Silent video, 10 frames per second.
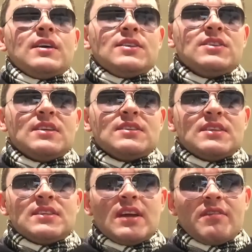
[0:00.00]

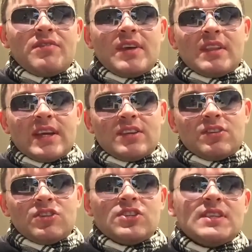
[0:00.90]
it's another thing, like,
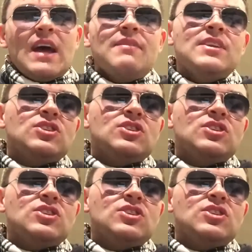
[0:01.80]
just having